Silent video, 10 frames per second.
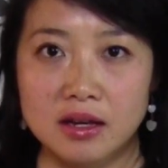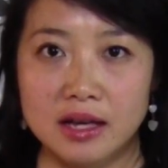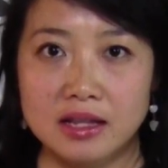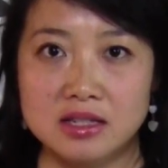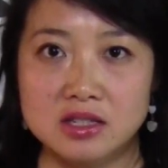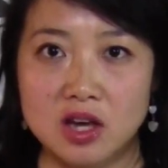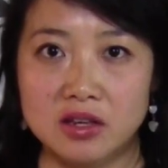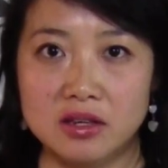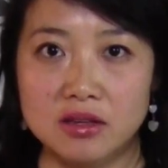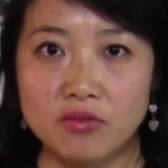It does
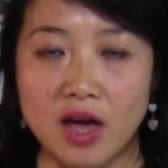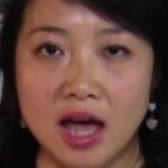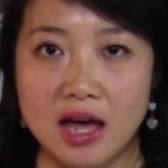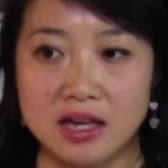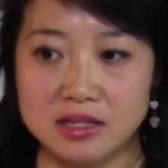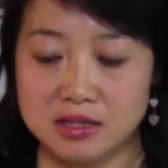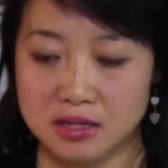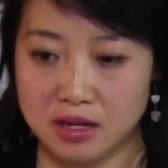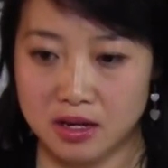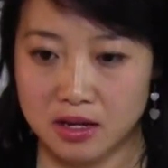not give
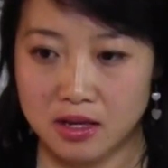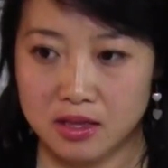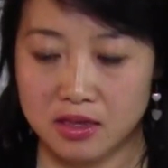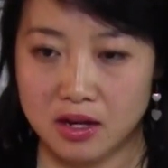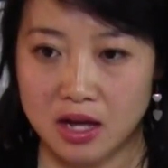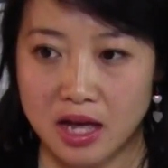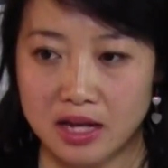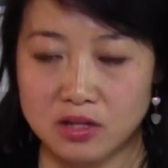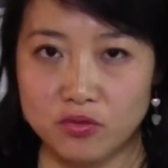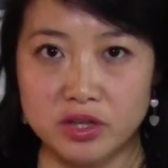us the
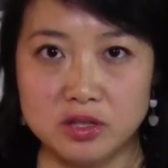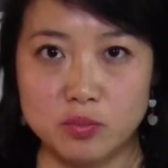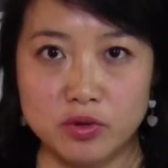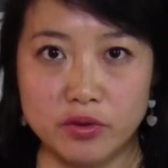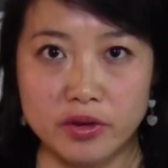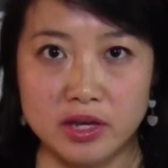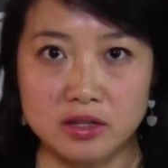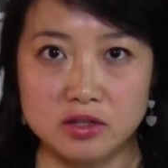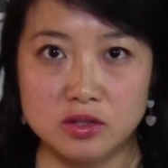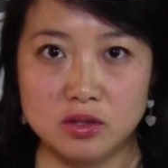kind of
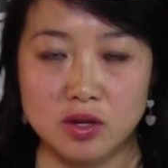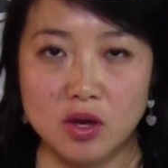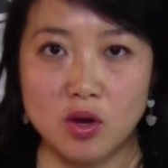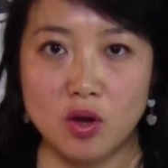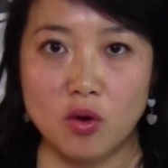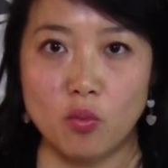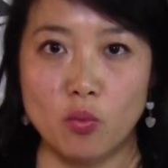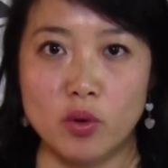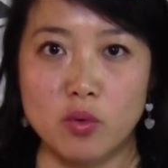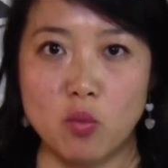experience
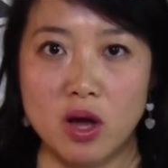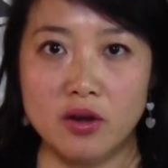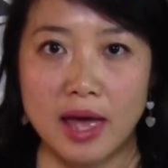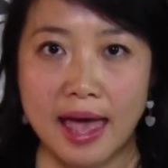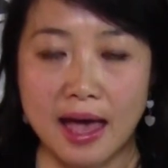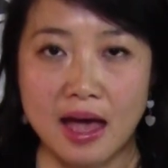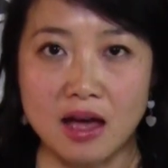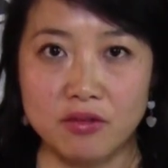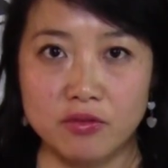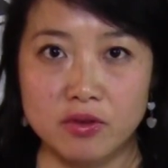we want to
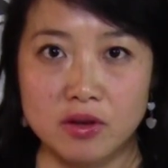have